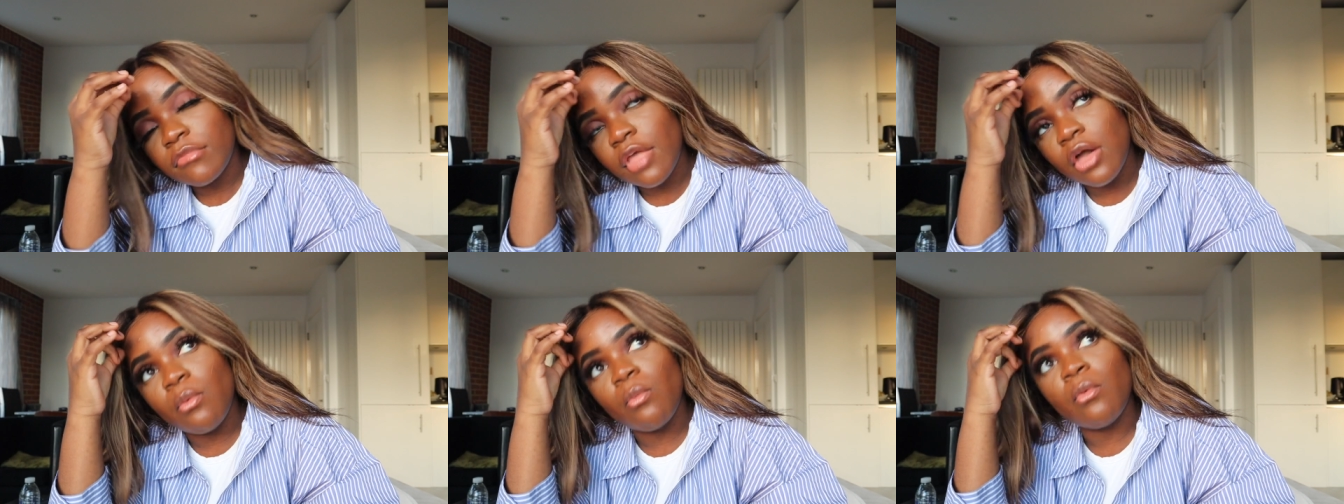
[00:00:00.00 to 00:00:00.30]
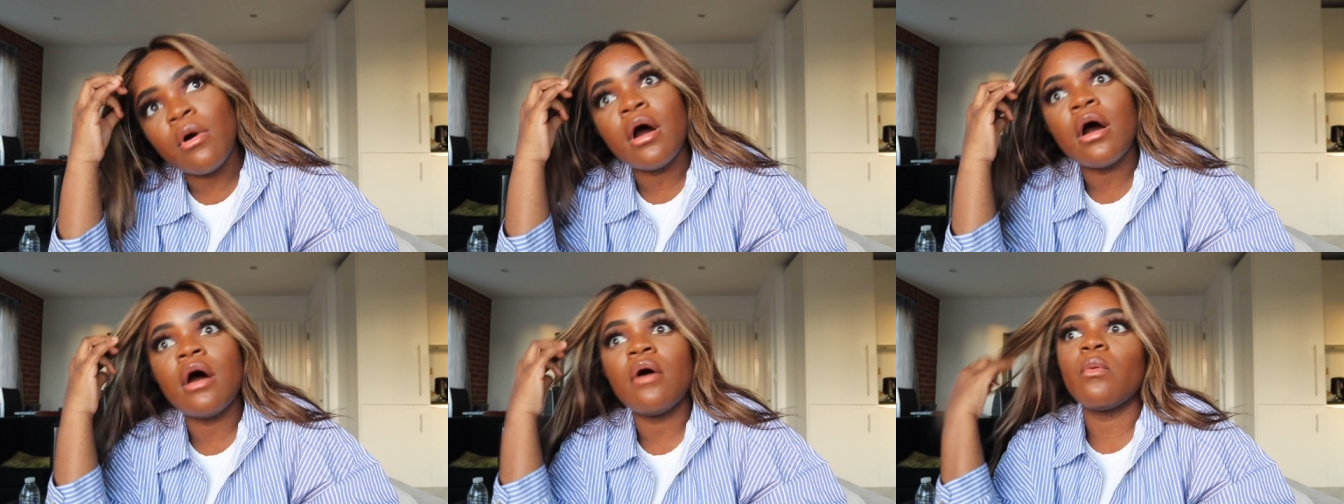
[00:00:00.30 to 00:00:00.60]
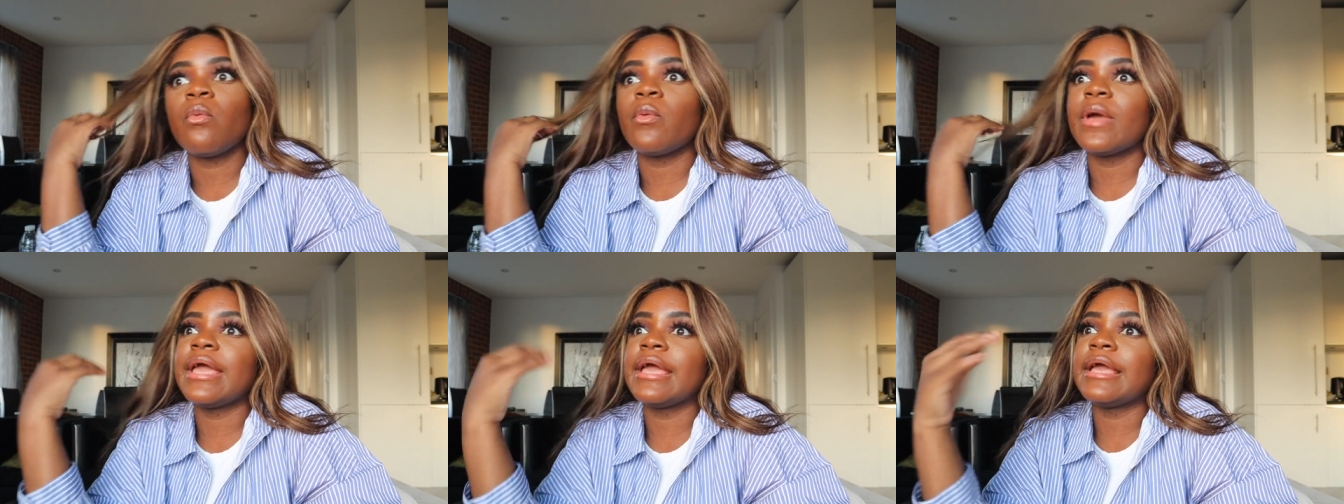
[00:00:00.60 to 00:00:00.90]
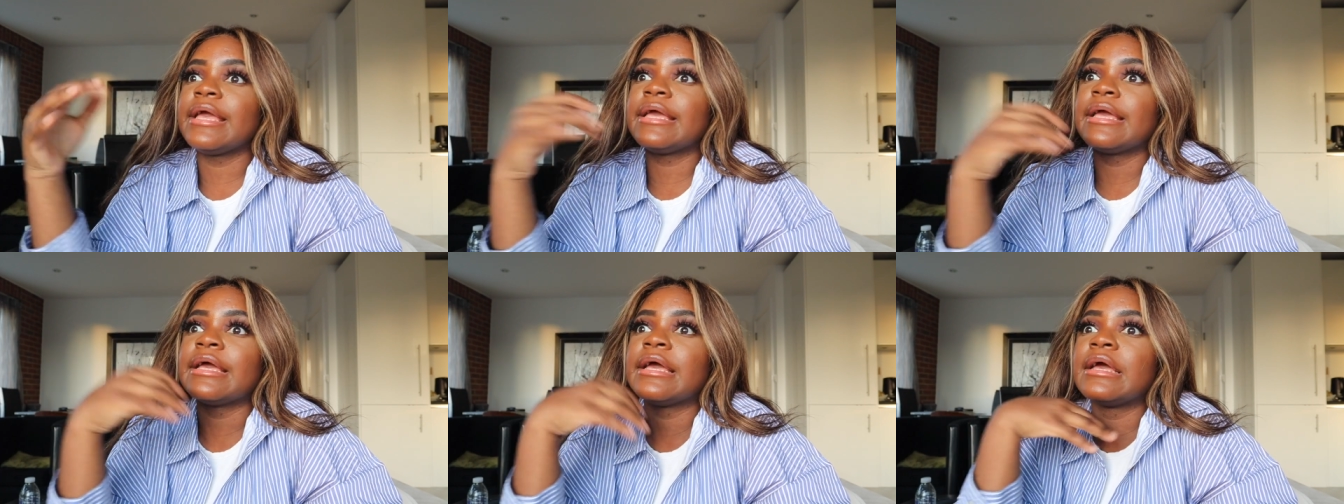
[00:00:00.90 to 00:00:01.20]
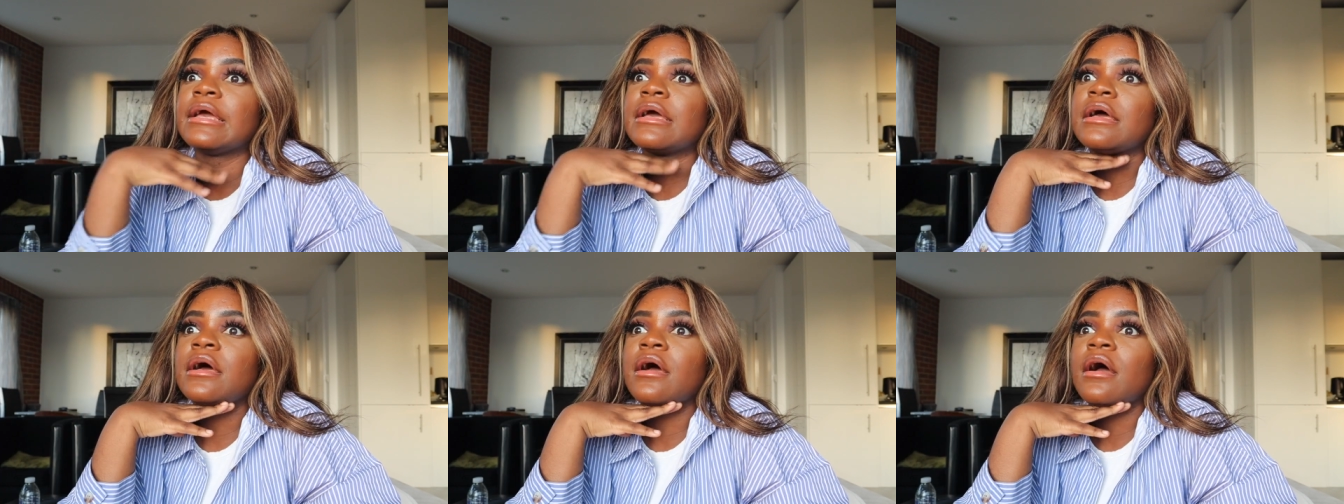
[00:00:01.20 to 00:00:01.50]
what
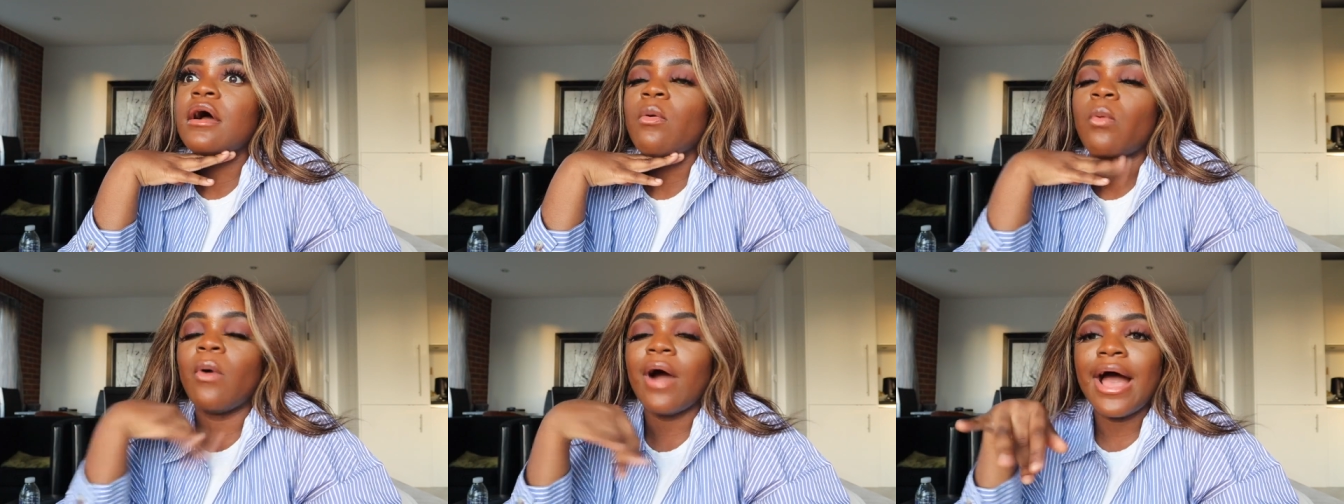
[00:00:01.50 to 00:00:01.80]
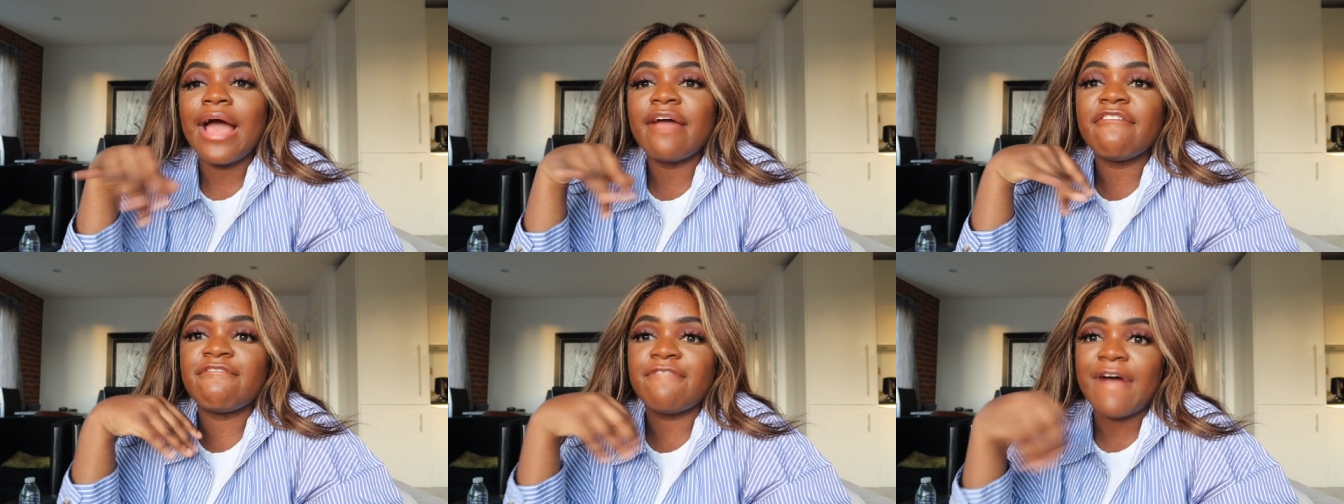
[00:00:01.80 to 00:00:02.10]
I